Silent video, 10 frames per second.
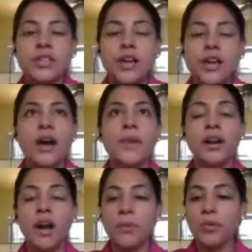there's
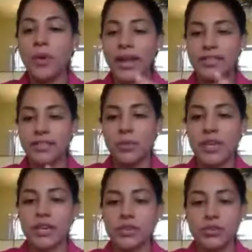a couple
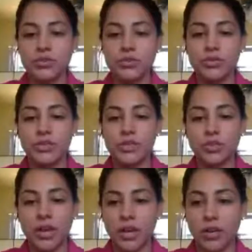ways that we can
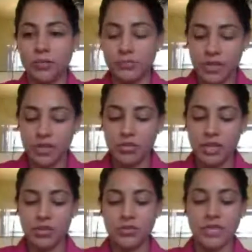use
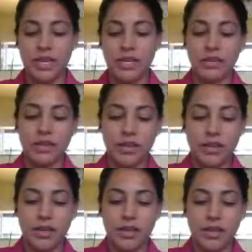Trello. You can use
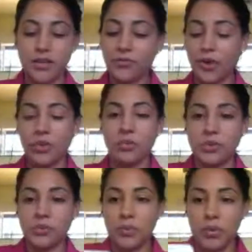it
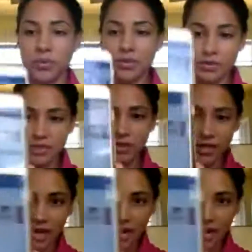on your phone, which we